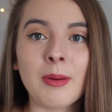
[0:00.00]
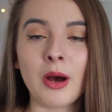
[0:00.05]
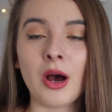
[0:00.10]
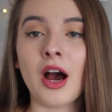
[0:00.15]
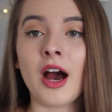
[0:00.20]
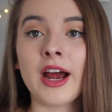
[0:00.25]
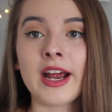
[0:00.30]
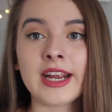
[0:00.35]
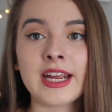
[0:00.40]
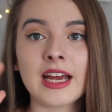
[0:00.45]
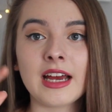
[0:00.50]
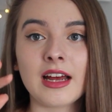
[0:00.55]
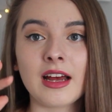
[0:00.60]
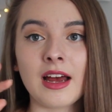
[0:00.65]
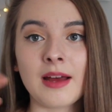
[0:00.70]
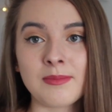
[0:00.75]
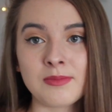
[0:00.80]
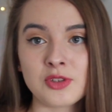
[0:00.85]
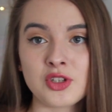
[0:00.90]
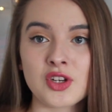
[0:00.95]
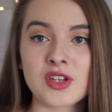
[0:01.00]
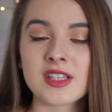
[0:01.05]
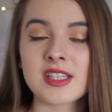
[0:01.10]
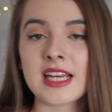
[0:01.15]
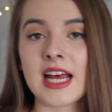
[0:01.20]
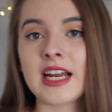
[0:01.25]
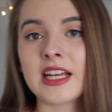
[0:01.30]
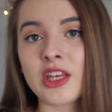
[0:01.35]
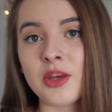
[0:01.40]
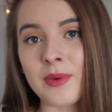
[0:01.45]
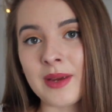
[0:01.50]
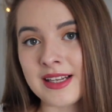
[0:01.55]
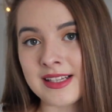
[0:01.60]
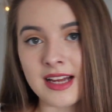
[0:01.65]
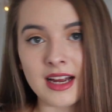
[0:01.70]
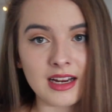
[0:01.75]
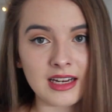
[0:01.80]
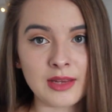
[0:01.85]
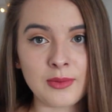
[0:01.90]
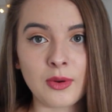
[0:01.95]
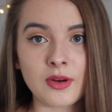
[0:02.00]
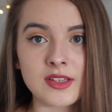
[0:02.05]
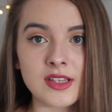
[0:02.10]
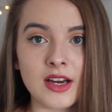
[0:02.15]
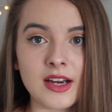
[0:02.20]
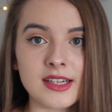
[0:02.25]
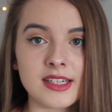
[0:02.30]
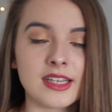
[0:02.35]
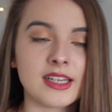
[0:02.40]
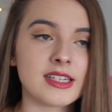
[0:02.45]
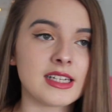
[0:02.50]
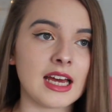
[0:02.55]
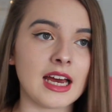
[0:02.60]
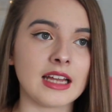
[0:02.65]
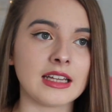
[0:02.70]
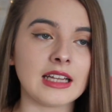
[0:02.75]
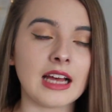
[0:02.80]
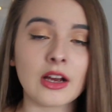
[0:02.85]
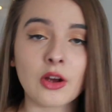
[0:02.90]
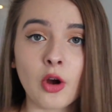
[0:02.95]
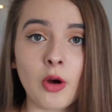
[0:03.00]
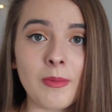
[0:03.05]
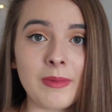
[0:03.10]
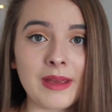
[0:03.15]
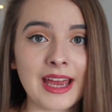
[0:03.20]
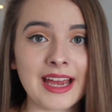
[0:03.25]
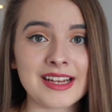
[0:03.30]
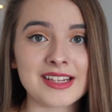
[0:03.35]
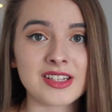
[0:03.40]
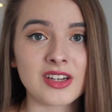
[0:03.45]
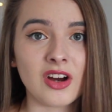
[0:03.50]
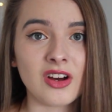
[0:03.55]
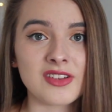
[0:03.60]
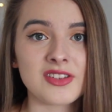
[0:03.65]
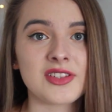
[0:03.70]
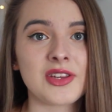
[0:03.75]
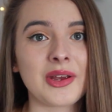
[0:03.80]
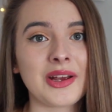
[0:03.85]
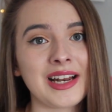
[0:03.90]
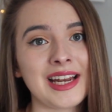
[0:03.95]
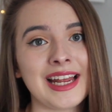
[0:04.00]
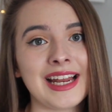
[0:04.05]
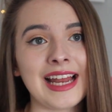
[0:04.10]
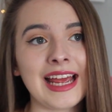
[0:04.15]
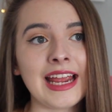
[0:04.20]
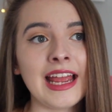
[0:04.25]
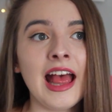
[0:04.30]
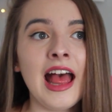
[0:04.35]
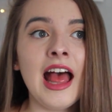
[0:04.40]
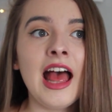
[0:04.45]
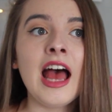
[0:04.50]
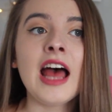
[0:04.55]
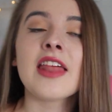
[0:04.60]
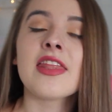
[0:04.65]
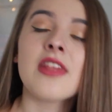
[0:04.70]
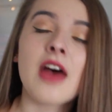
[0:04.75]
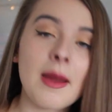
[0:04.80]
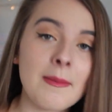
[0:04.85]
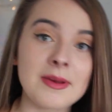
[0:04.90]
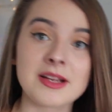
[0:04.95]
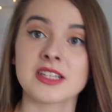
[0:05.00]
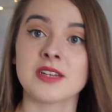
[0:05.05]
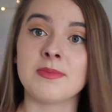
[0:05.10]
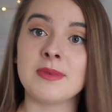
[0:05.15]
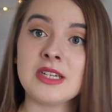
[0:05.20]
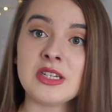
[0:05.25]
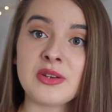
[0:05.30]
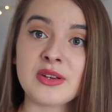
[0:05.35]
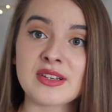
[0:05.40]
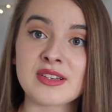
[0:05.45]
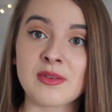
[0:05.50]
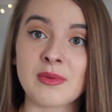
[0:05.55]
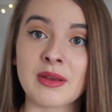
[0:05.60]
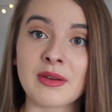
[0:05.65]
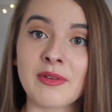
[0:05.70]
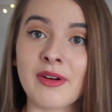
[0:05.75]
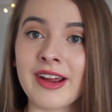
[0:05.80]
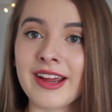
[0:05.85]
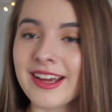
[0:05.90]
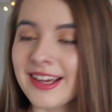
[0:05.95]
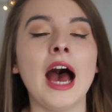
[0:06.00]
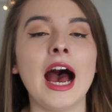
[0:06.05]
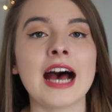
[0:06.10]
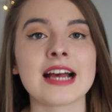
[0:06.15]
but I am just telling you exactly what I did, and that got me A stars, so clearly I must have been doing something right.